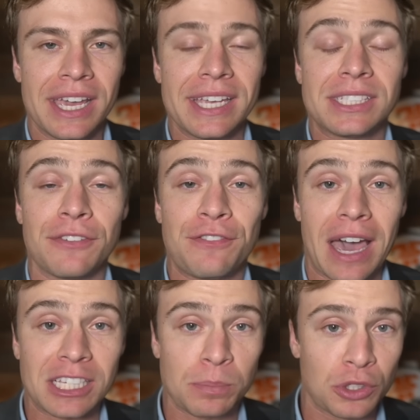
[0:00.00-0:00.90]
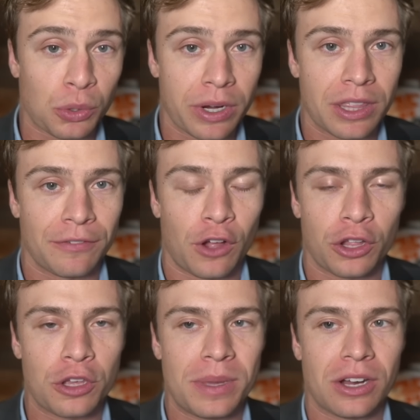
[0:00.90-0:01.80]
He has the vast majority of the
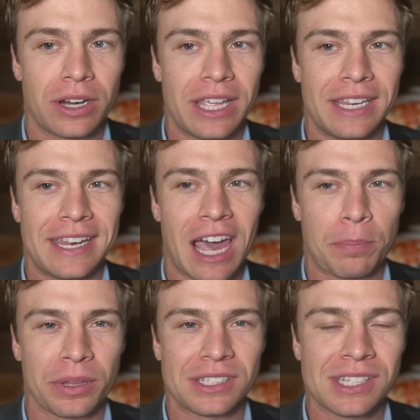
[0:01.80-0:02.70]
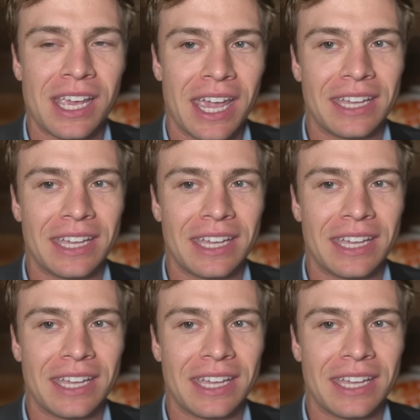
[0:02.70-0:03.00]
volume here in Indianapolis,